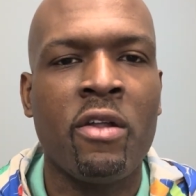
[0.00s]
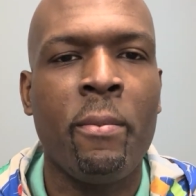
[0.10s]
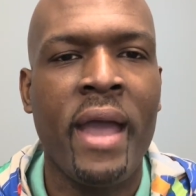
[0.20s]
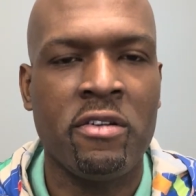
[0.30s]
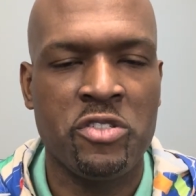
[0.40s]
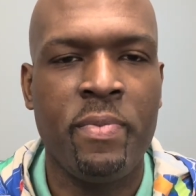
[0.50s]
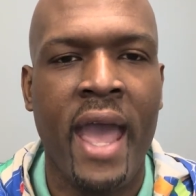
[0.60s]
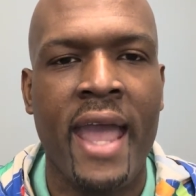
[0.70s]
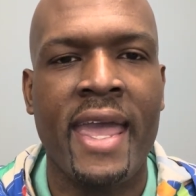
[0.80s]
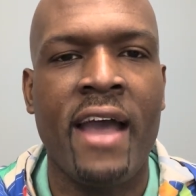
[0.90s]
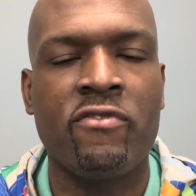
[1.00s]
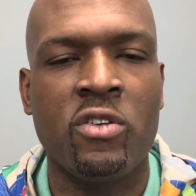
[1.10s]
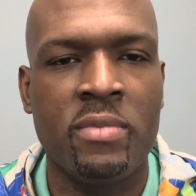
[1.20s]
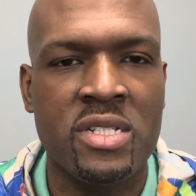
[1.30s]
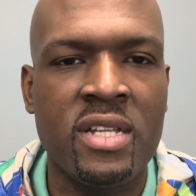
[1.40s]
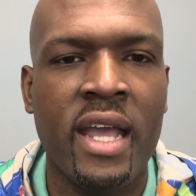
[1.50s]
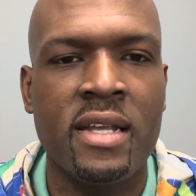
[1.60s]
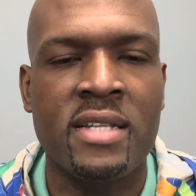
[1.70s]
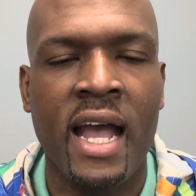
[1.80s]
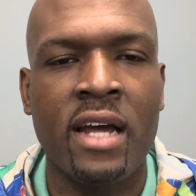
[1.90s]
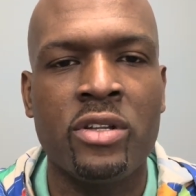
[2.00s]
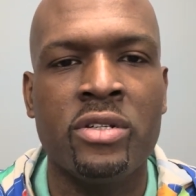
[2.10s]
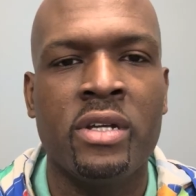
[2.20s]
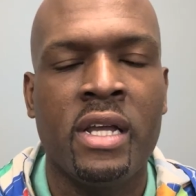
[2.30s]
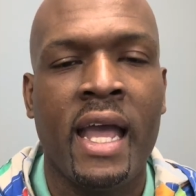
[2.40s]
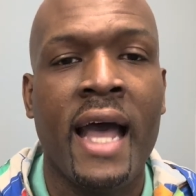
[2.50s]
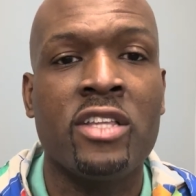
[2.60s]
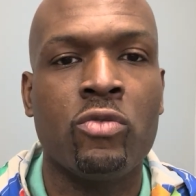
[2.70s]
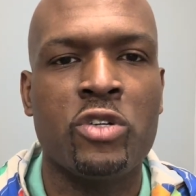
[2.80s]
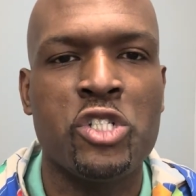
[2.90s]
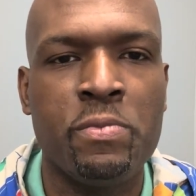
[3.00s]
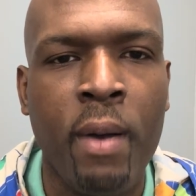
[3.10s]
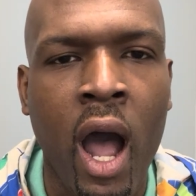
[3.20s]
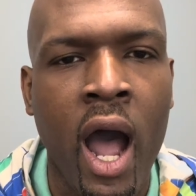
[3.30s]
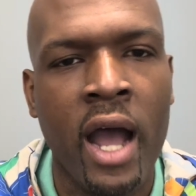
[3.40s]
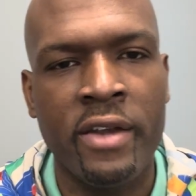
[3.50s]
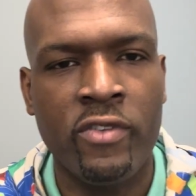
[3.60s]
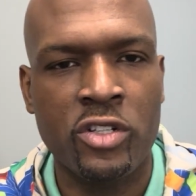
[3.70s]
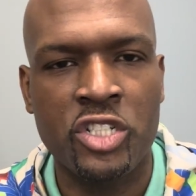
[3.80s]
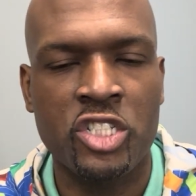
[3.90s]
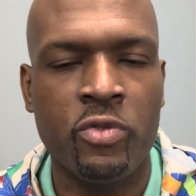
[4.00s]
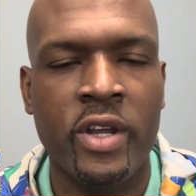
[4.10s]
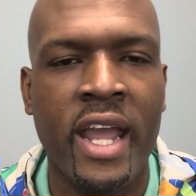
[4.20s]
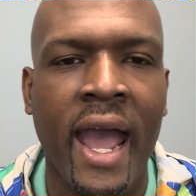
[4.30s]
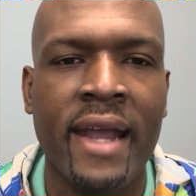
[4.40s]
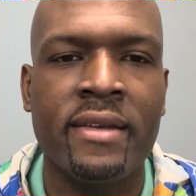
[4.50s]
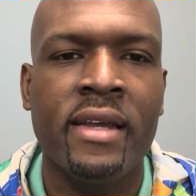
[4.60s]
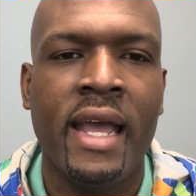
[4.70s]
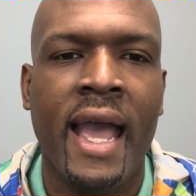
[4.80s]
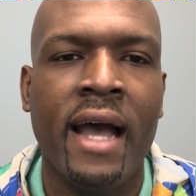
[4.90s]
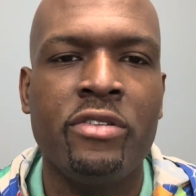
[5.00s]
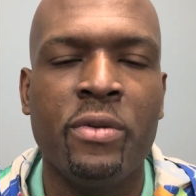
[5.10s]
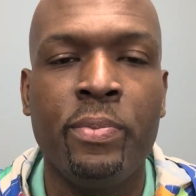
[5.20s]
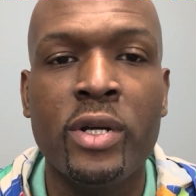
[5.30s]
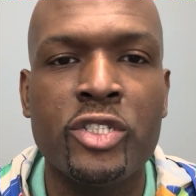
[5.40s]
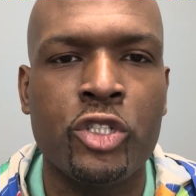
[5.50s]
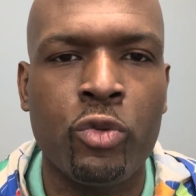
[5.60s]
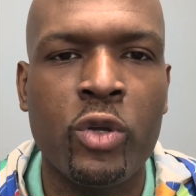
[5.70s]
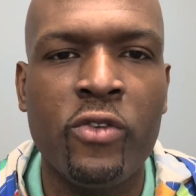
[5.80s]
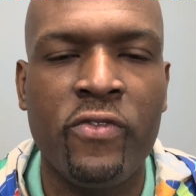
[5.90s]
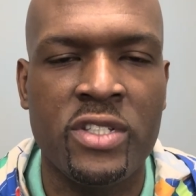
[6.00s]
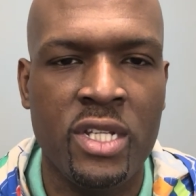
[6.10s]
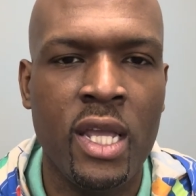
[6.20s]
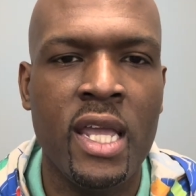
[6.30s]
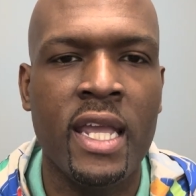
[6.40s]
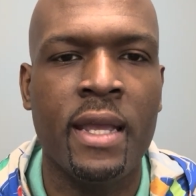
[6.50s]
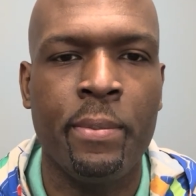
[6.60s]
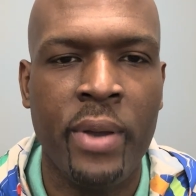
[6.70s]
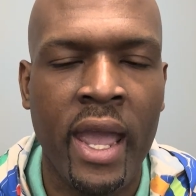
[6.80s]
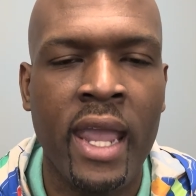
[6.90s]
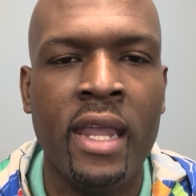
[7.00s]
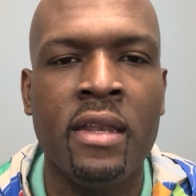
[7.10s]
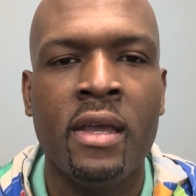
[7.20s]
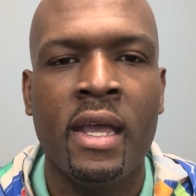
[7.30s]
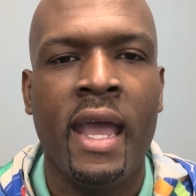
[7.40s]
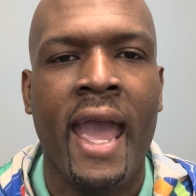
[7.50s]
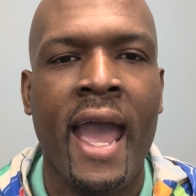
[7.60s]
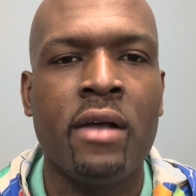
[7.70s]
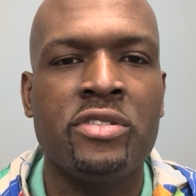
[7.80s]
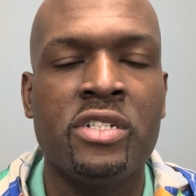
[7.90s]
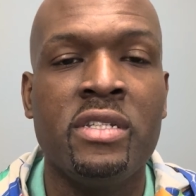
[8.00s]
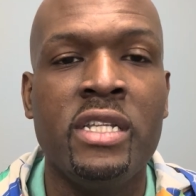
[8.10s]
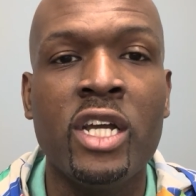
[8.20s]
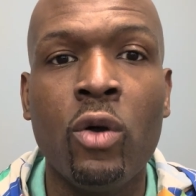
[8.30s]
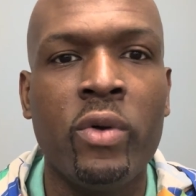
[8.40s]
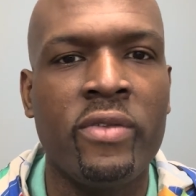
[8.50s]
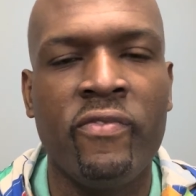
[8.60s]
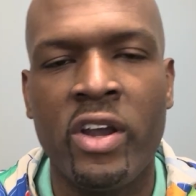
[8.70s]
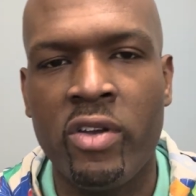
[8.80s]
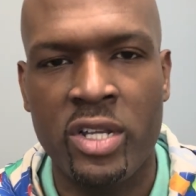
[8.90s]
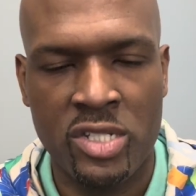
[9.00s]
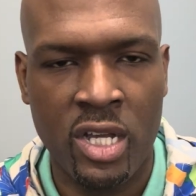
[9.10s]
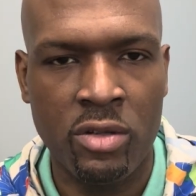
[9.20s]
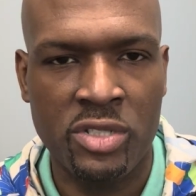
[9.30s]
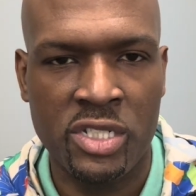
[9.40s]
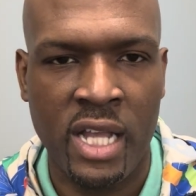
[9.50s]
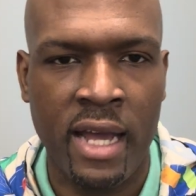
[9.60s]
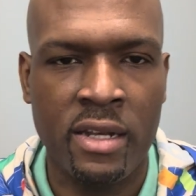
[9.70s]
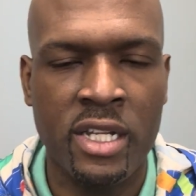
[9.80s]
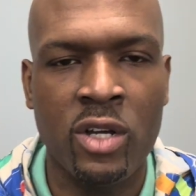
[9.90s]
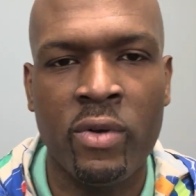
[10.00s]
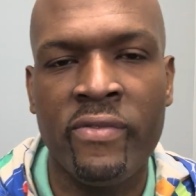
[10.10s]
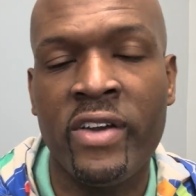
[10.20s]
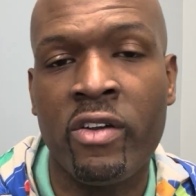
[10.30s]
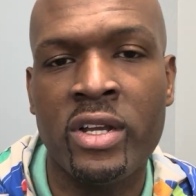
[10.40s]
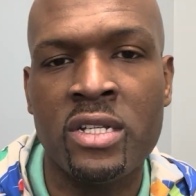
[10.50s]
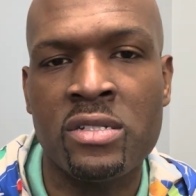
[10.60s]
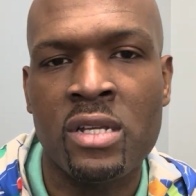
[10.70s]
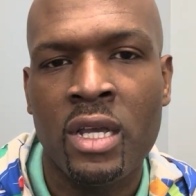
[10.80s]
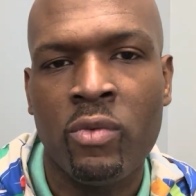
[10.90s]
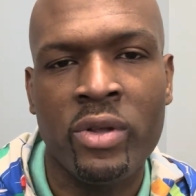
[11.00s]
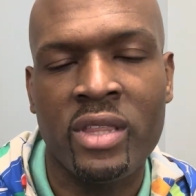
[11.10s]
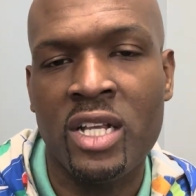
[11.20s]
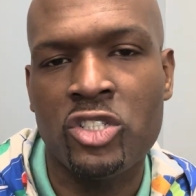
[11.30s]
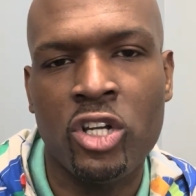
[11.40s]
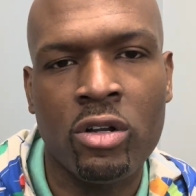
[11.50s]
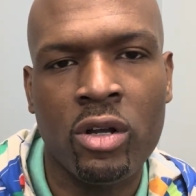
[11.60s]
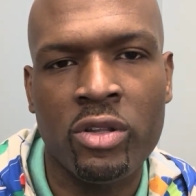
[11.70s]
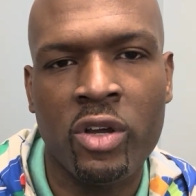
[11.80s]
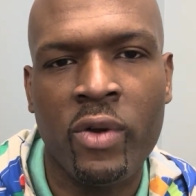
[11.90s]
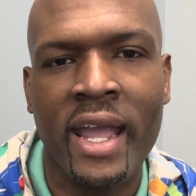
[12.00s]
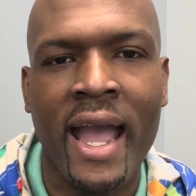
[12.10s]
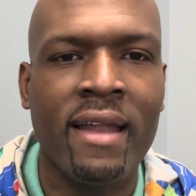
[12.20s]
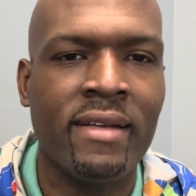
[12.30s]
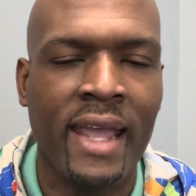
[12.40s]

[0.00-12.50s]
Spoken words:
bounce back after mistakes, how to respond versus react, how to push through fatigue and pain, how to deal with various coaches, how to deal with various when things don't go their way. How do they